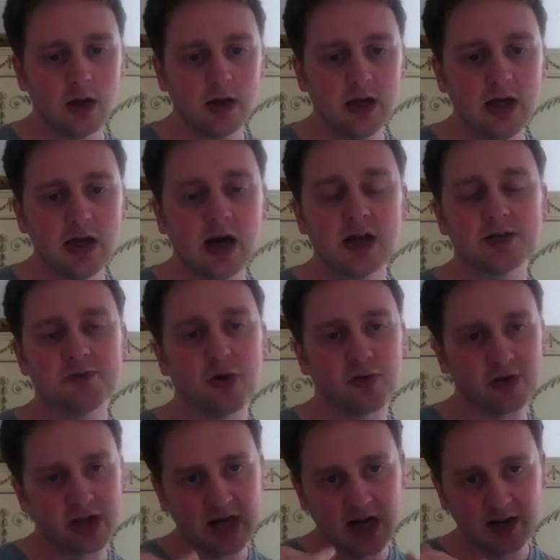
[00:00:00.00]
He has more
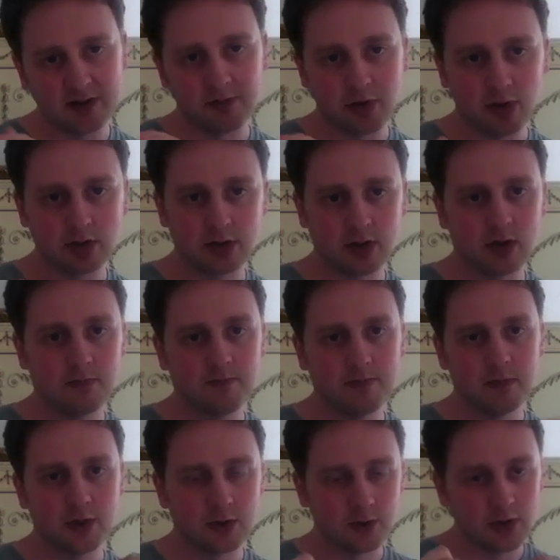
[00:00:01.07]
of a guard than Proksa,
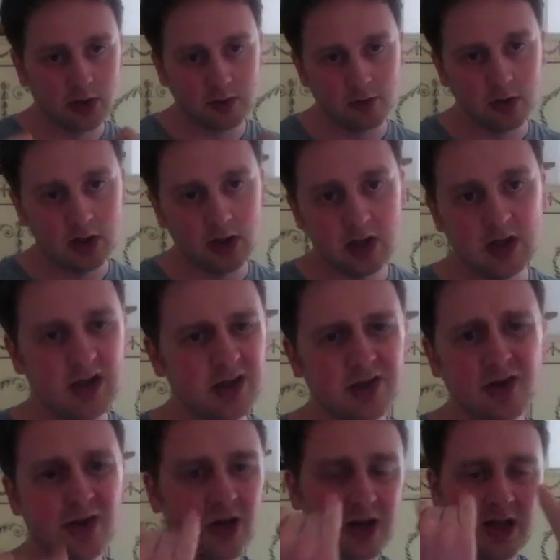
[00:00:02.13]
so he's
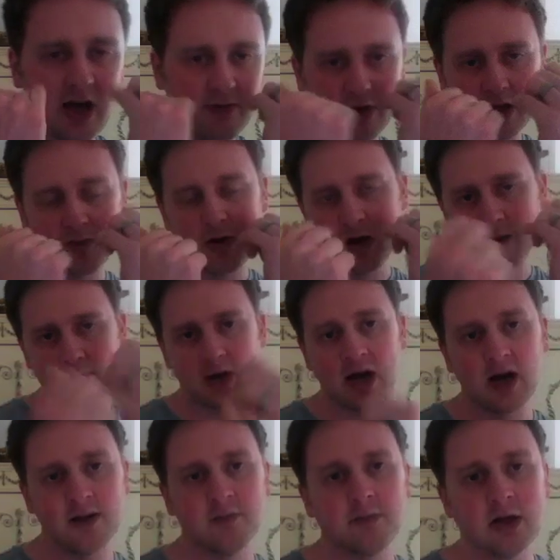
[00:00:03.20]
not like an Abe Abraham
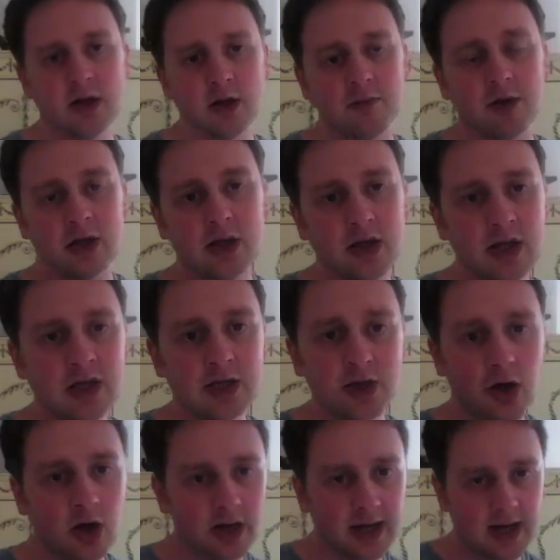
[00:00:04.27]
guard up here, but he's
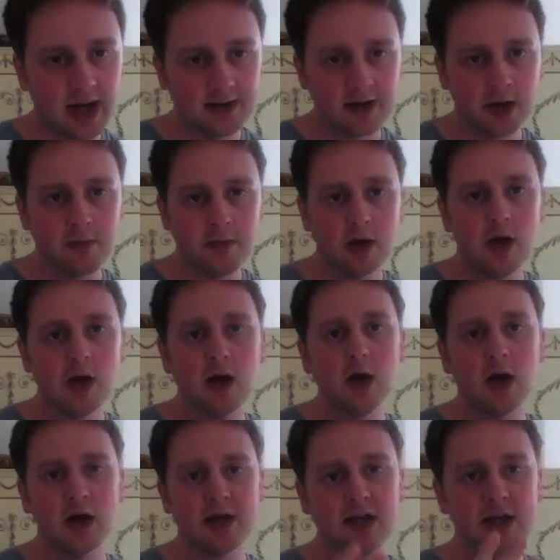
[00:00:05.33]
got a guard up,
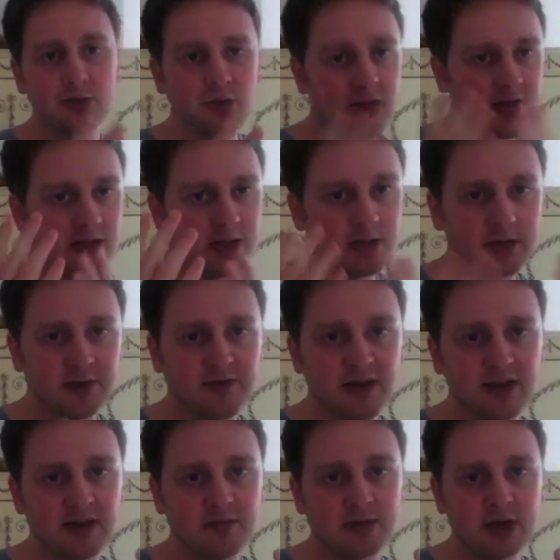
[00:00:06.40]
and he's ready to
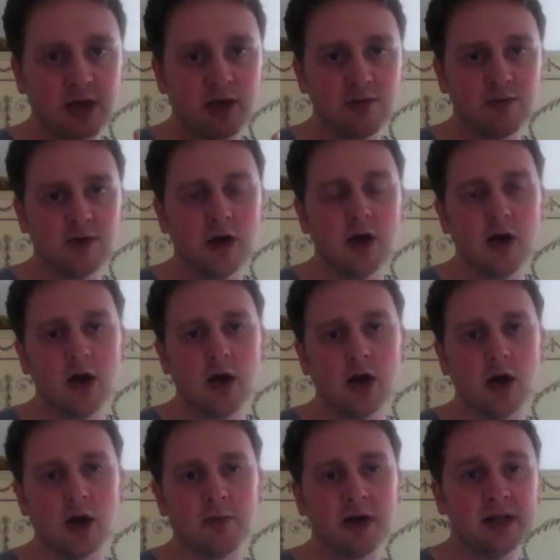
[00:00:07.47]
defend himself,
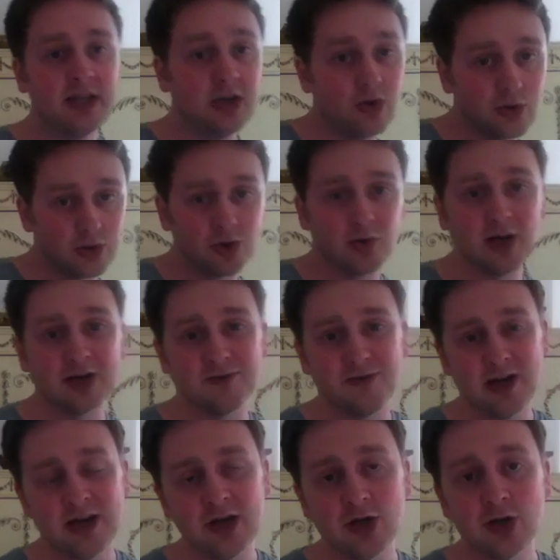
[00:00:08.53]
and he also has
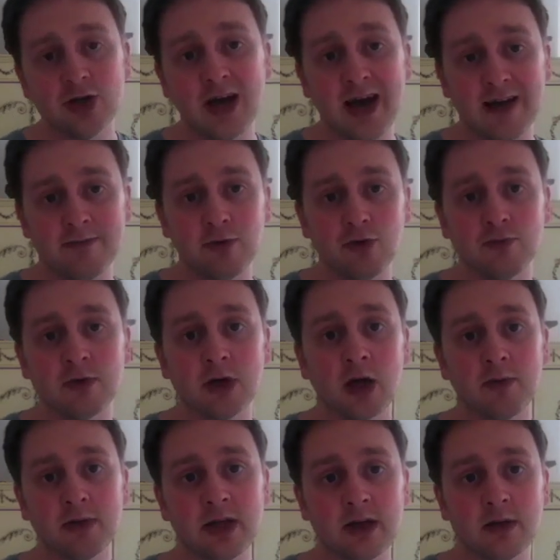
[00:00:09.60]
very good head movement
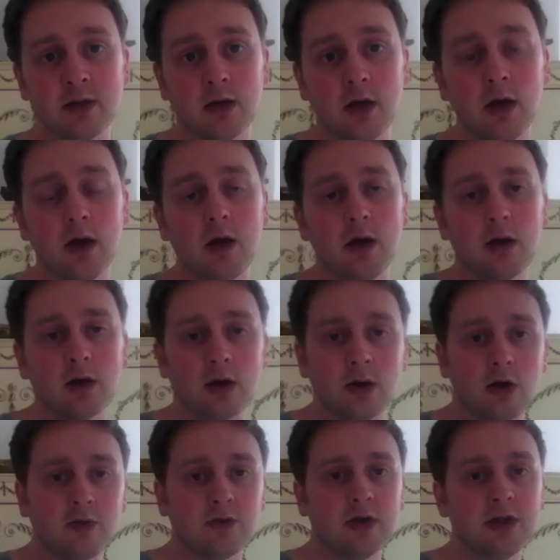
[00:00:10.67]
coming in.
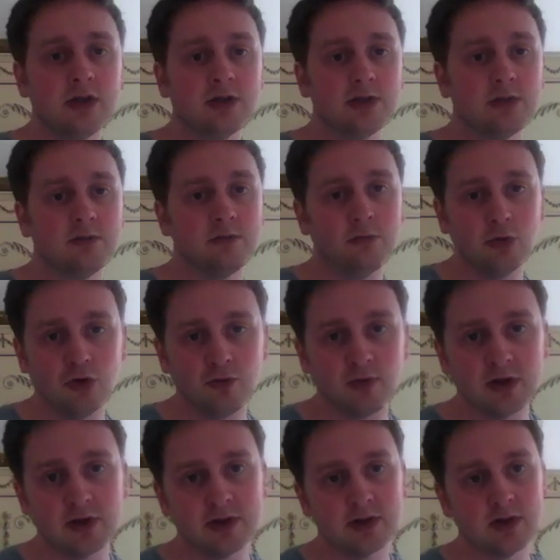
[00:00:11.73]
Golovkin's
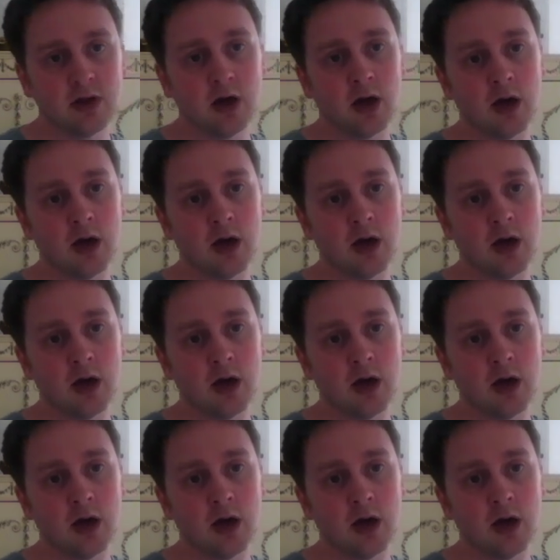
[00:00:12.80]
movement